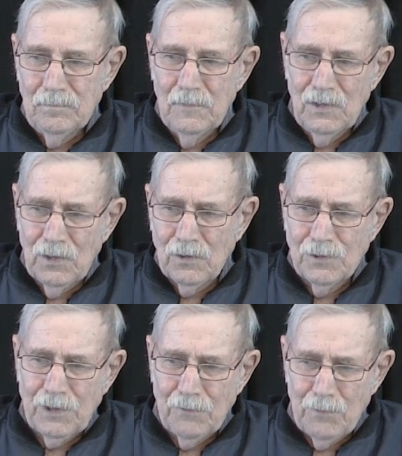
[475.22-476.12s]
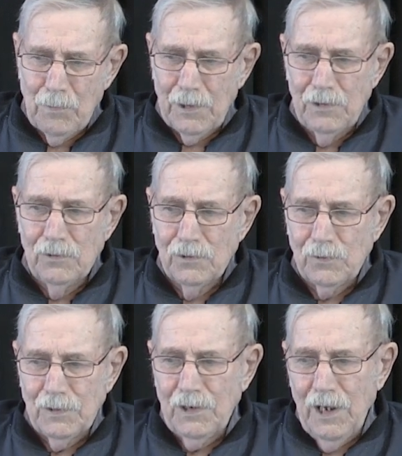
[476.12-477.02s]
And of course everybody knows
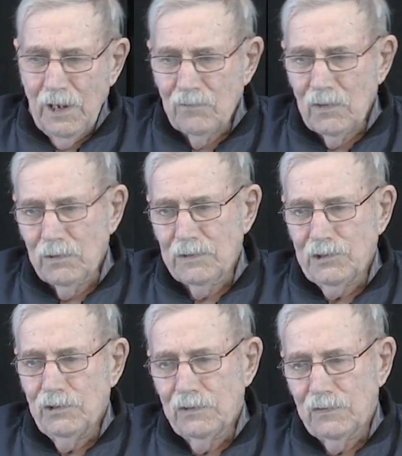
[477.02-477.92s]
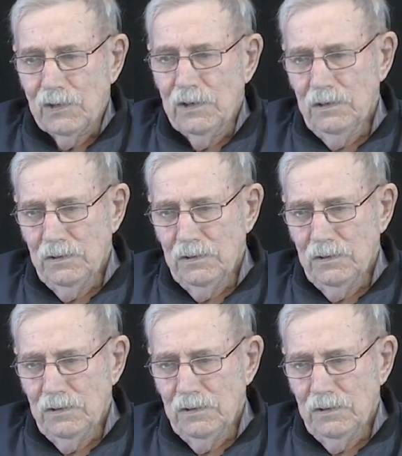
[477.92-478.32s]
what the anvil was used for.